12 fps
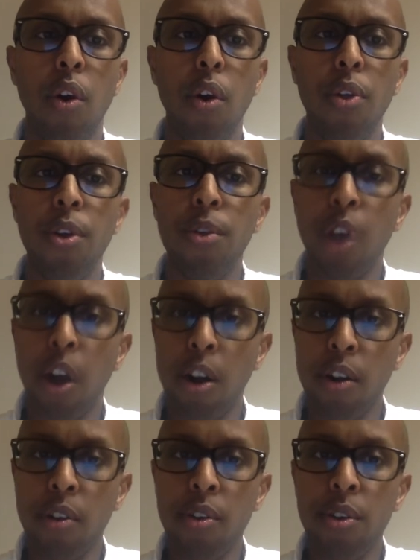Although the
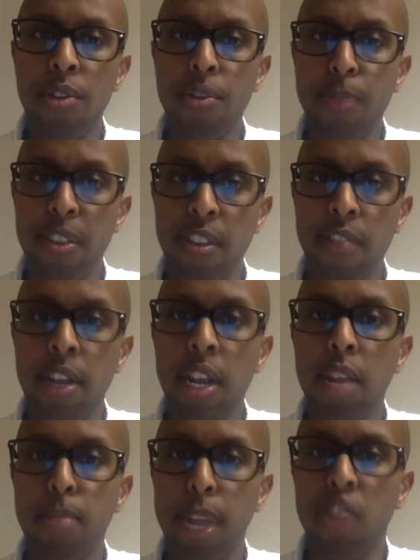article
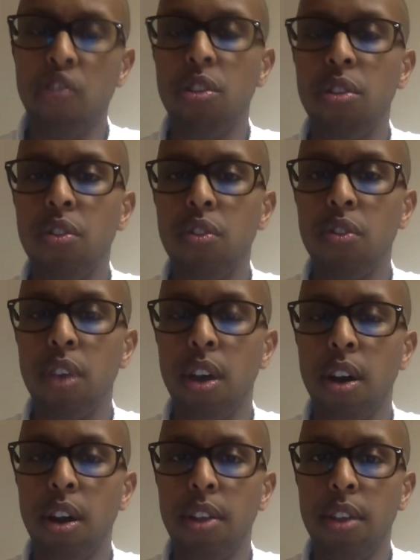specifically mentions
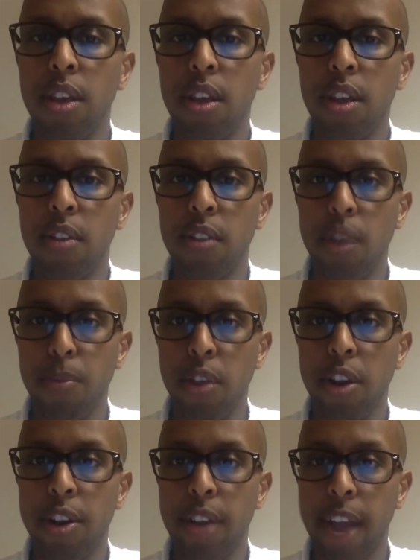the
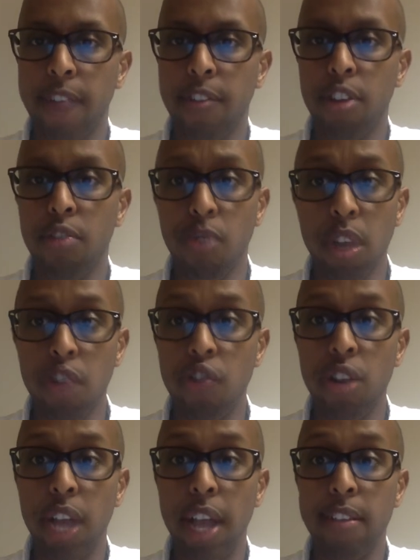sub-Saharan African
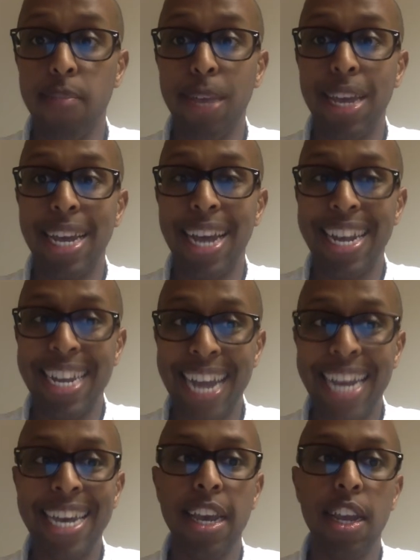region as being a
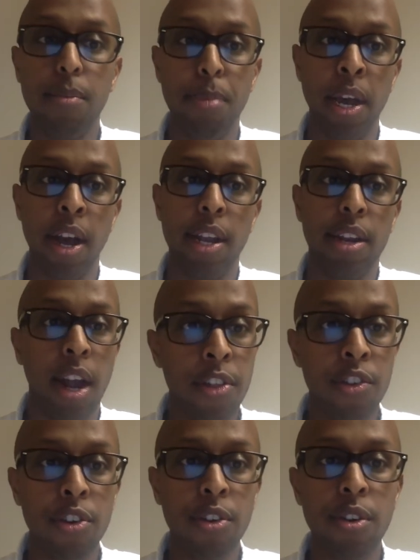decade behind
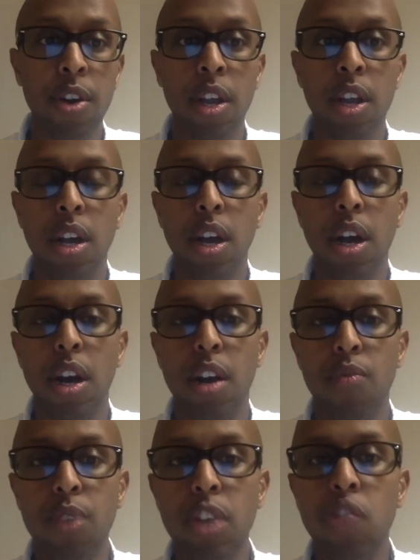other
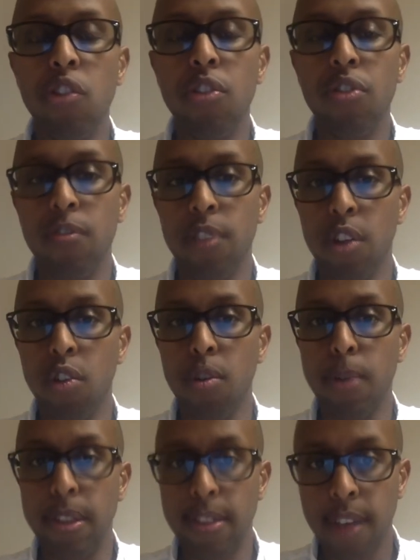regions of the
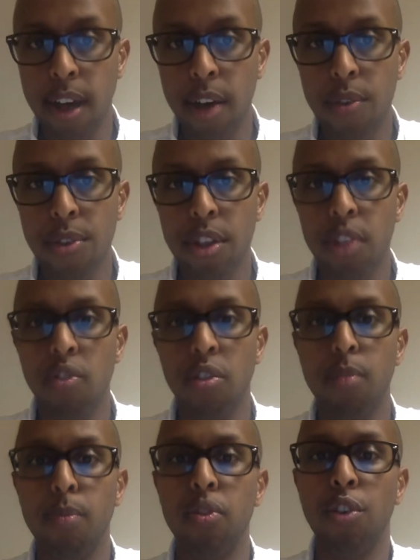global south in
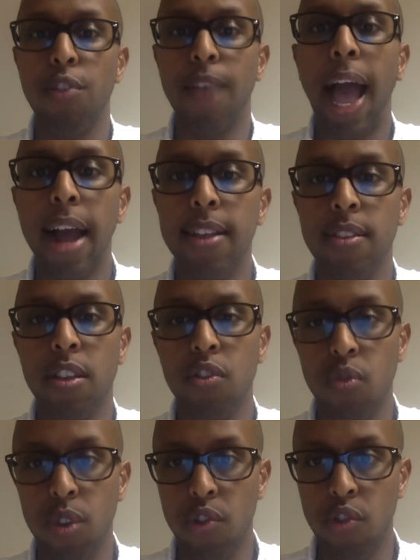terms of
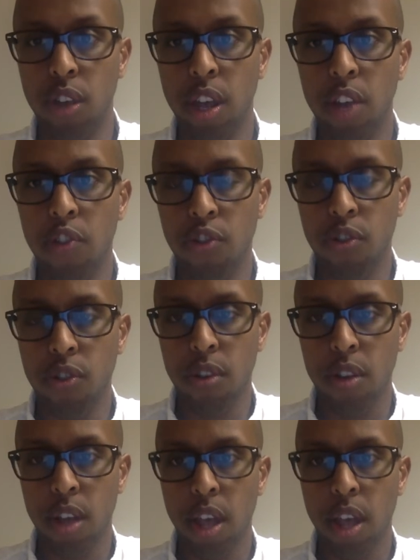access to education,